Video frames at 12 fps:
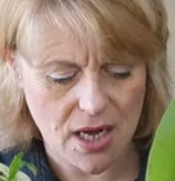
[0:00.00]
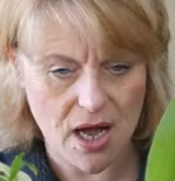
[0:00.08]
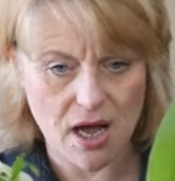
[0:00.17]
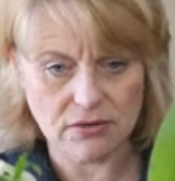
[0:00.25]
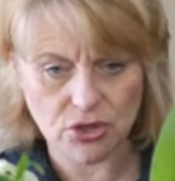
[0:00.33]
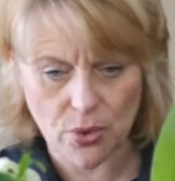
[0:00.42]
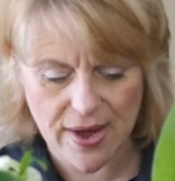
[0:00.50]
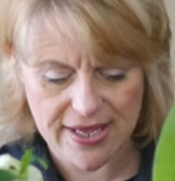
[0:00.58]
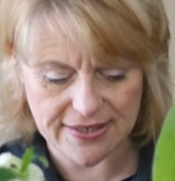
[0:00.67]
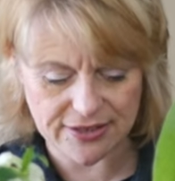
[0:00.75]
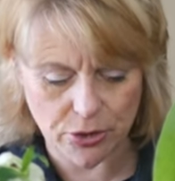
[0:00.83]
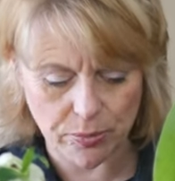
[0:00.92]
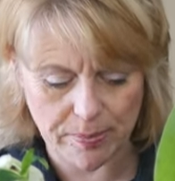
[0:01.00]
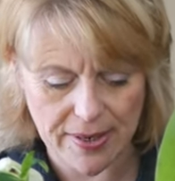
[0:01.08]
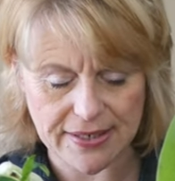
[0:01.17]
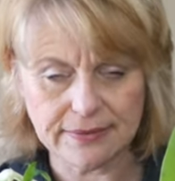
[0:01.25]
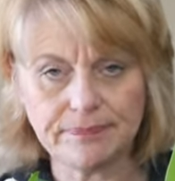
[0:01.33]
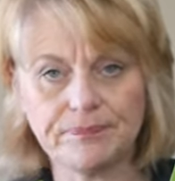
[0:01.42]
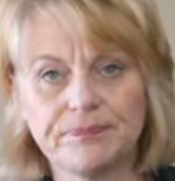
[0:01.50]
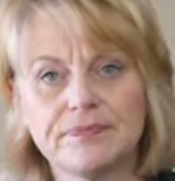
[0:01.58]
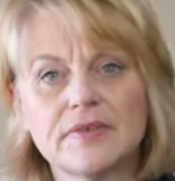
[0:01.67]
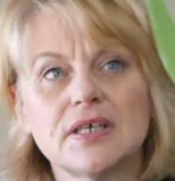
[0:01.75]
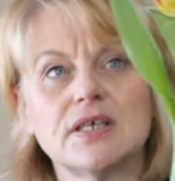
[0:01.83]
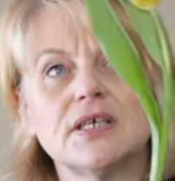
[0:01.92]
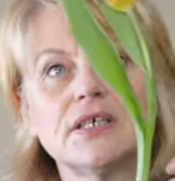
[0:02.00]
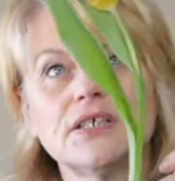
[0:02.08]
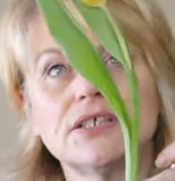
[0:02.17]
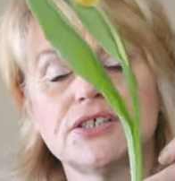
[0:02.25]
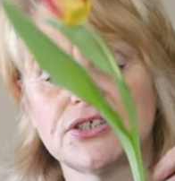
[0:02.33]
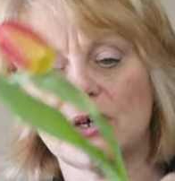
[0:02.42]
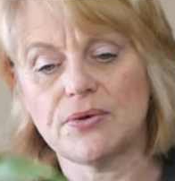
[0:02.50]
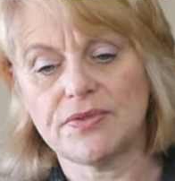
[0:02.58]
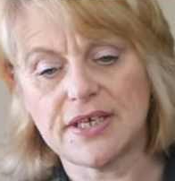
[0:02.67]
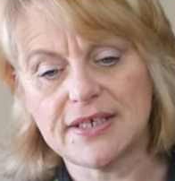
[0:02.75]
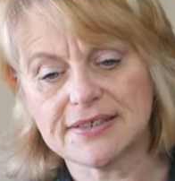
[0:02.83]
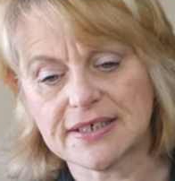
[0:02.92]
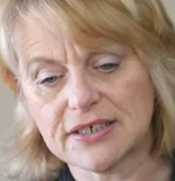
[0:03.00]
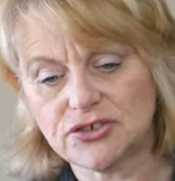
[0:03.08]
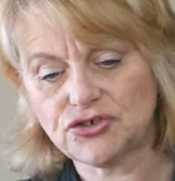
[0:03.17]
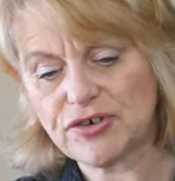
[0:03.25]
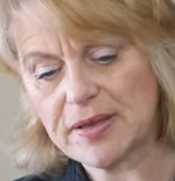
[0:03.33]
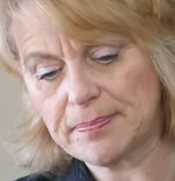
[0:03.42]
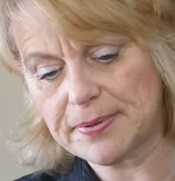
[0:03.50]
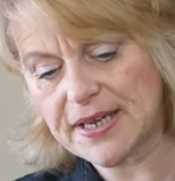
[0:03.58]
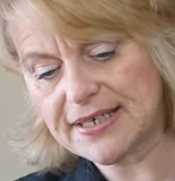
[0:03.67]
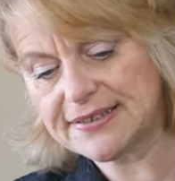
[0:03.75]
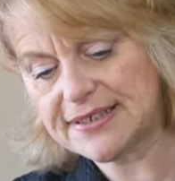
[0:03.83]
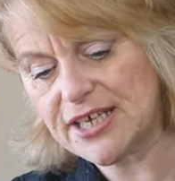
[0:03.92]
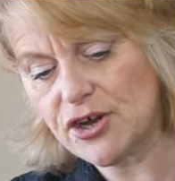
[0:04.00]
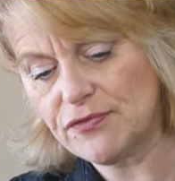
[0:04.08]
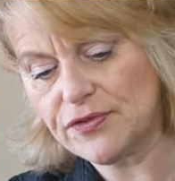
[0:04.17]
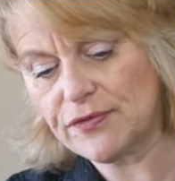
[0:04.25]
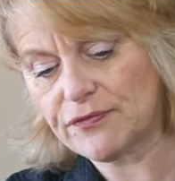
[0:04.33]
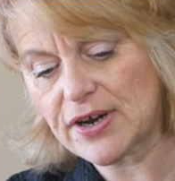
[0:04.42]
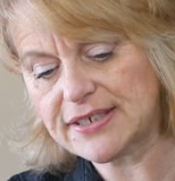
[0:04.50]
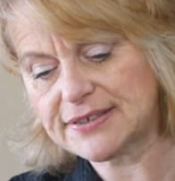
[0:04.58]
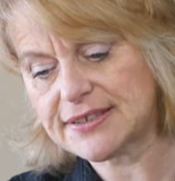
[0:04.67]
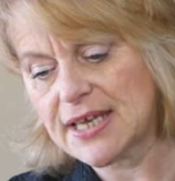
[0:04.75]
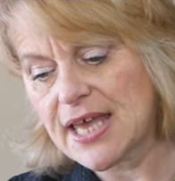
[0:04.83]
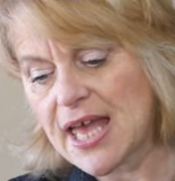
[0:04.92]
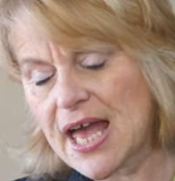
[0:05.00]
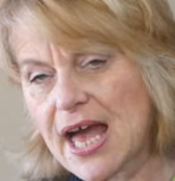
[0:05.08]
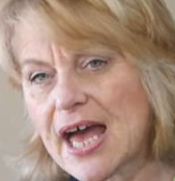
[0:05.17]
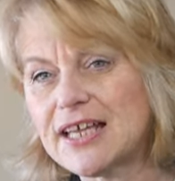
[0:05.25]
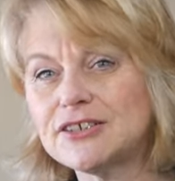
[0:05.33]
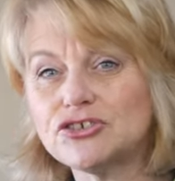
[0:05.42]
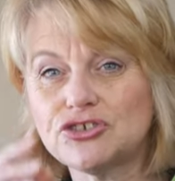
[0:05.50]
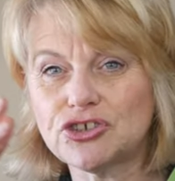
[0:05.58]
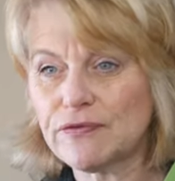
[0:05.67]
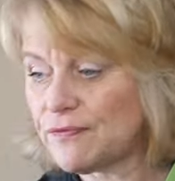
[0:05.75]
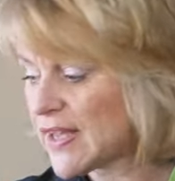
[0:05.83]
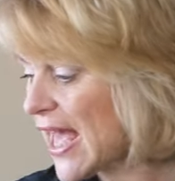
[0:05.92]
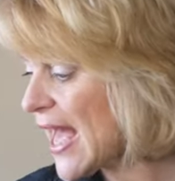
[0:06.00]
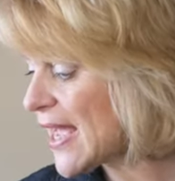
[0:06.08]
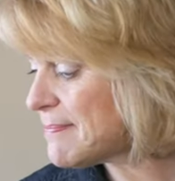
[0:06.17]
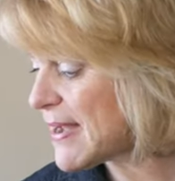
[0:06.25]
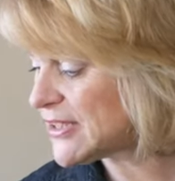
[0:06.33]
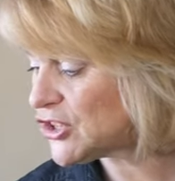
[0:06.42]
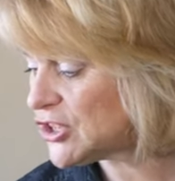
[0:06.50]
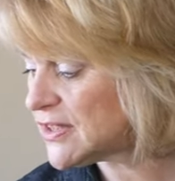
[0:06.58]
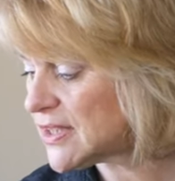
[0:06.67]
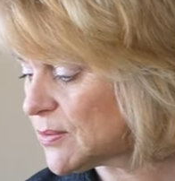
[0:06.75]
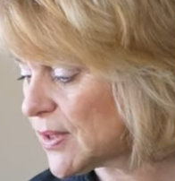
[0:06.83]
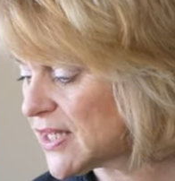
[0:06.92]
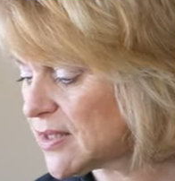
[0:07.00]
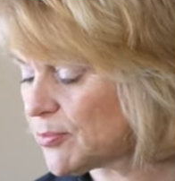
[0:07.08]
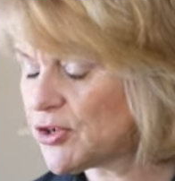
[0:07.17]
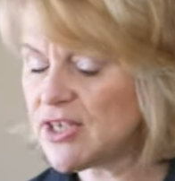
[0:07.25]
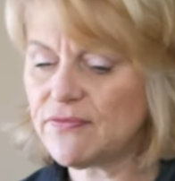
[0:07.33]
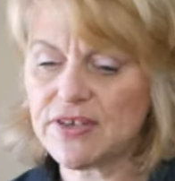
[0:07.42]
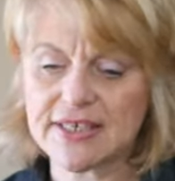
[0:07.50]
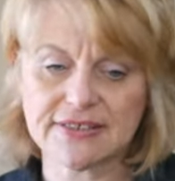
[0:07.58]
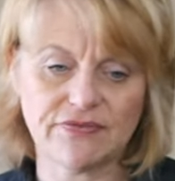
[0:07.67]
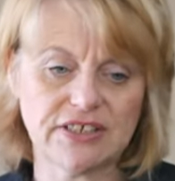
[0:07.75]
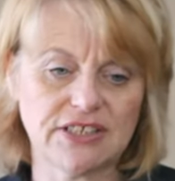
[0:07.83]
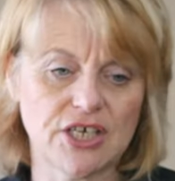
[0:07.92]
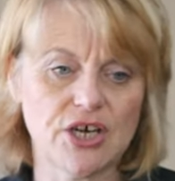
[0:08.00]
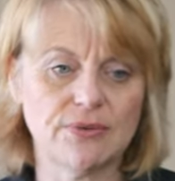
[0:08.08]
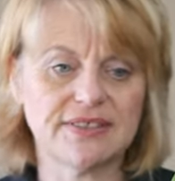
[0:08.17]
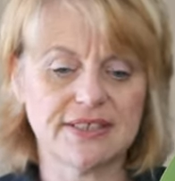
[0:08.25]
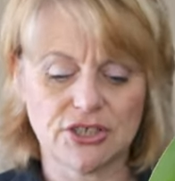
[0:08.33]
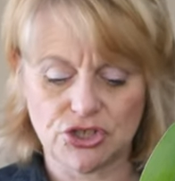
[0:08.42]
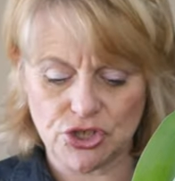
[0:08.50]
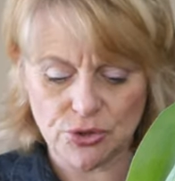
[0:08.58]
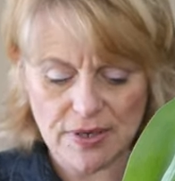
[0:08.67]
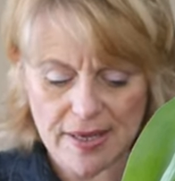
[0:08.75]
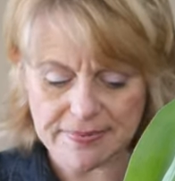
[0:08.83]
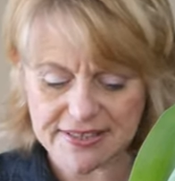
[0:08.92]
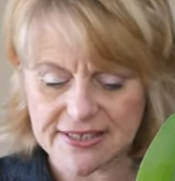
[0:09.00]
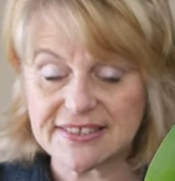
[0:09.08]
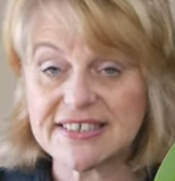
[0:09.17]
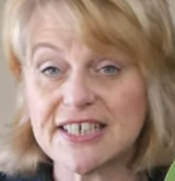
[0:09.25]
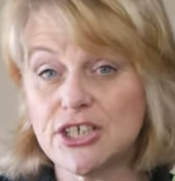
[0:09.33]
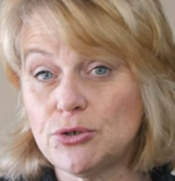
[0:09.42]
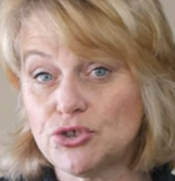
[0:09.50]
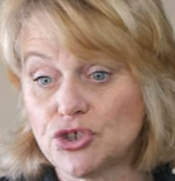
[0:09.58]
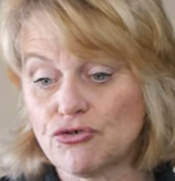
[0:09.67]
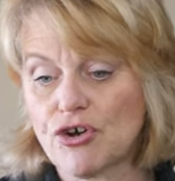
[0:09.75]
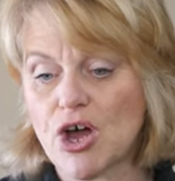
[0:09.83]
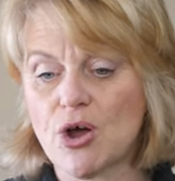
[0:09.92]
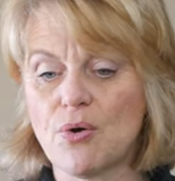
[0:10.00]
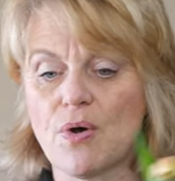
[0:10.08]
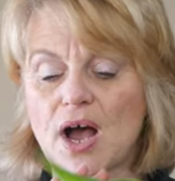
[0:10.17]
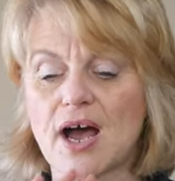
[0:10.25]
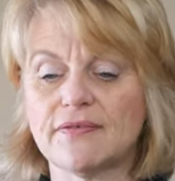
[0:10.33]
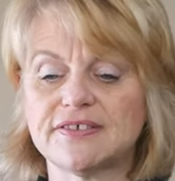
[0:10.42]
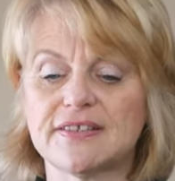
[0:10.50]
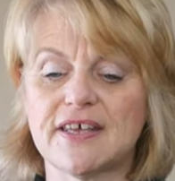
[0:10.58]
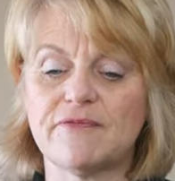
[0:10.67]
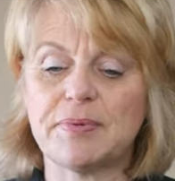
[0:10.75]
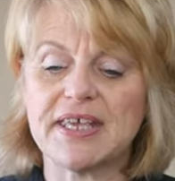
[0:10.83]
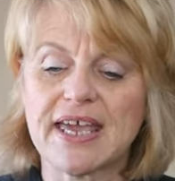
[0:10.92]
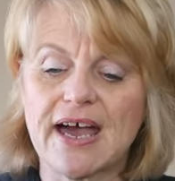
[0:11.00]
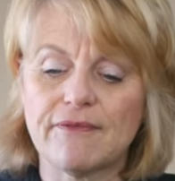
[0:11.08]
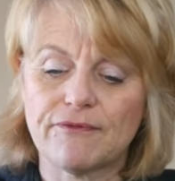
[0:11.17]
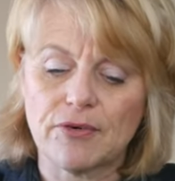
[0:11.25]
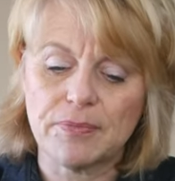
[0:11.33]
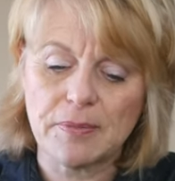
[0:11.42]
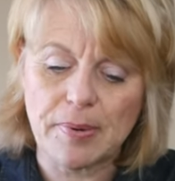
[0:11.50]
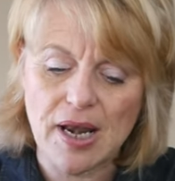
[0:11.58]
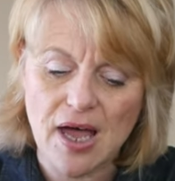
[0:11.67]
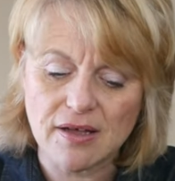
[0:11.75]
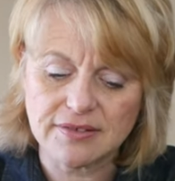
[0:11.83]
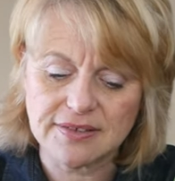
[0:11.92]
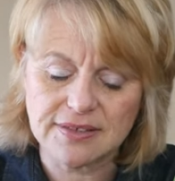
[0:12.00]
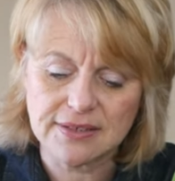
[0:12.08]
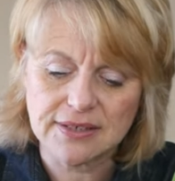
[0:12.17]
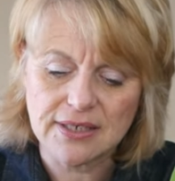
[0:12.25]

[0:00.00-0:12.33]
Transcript: aren't quite as open. So these can drape nicely over the front. And don't forget, I mentioned in one of the previous videos that tulips continue to grow after they've been cut from the plant